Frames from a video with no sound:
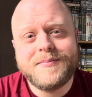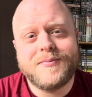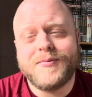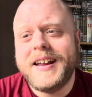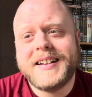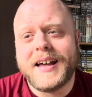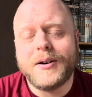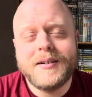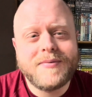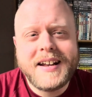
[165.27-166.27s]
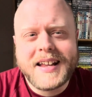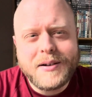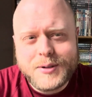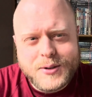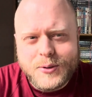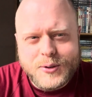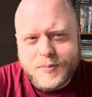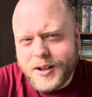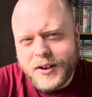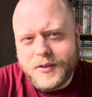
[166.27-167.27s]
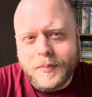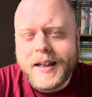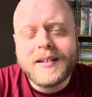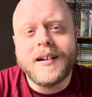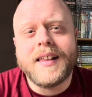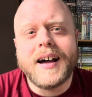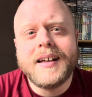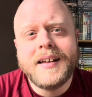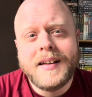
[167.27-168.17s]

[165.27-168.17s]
retail stores kind of being like that.